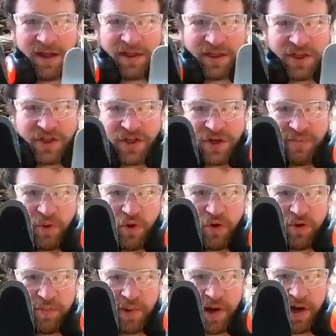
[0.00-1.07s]
Tsumura
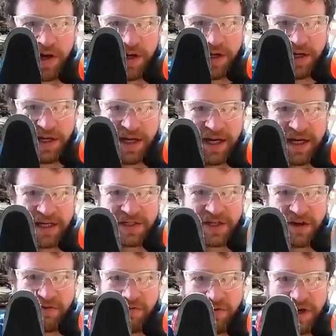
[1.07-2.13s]
bar has
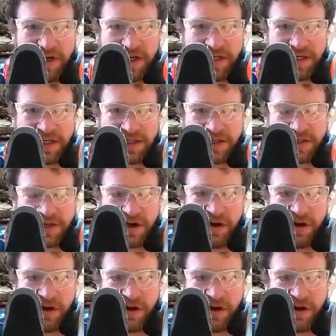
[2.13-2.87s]
a radius